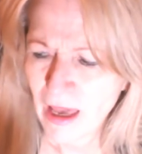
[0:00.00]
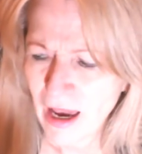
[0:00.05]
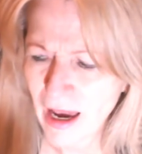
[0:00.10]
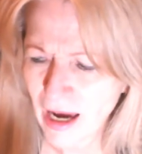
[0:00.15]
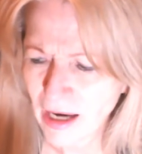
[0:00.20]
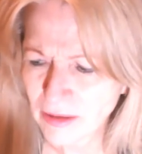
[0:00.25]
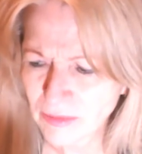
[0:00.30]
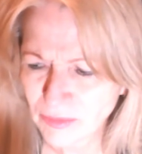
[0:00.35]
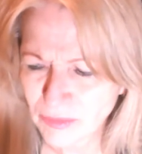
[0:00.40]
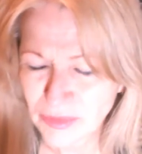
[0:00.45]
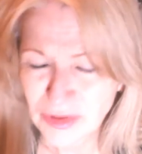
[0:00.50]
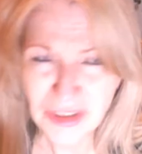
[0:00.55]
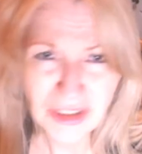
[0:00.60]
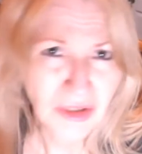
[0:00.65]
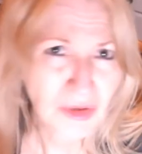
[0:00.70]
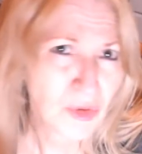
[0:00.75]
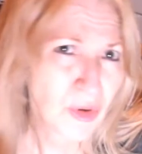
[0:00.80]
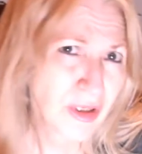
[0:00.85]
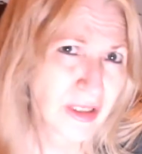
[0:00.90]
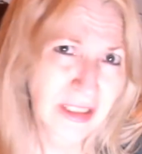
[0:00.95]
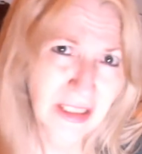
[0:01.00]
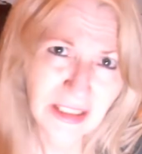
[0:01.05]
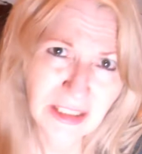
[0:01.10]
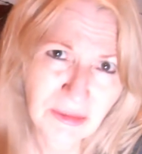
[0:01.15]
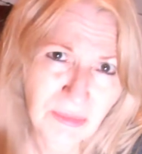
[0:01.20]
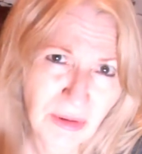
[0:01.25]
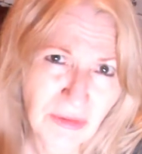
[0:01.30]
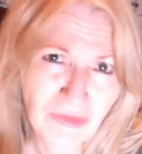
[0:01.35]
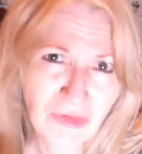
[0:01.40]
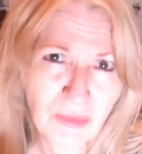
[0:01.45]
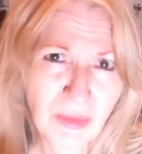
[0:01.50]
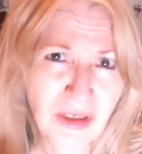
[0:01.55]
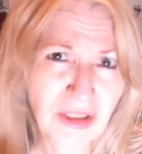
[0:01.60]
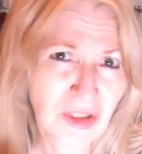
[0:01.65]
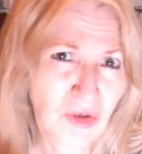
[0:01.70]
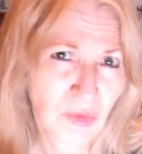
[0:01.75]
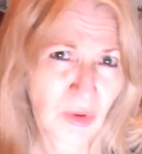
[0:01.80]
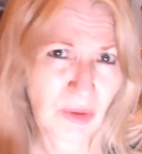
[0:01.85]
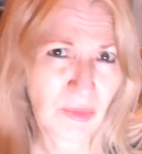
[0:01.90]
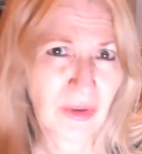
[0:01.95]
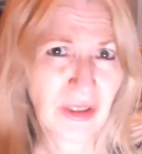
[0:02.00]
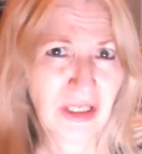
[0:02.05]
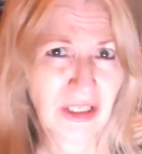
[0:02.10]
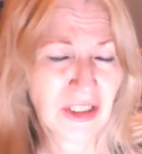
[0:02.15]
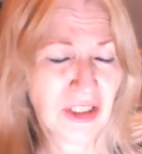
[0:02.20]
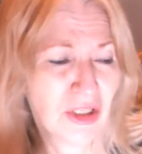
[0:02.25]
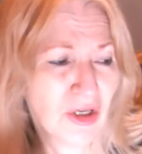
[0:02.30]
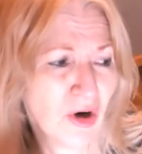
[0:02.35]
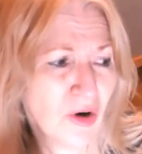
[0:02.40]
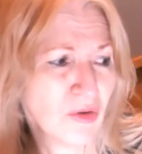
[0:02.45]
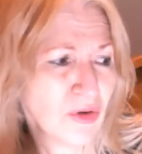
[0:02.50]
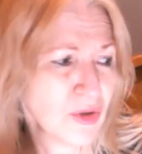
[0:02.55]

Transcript: And just trying to get some information on what we need to know.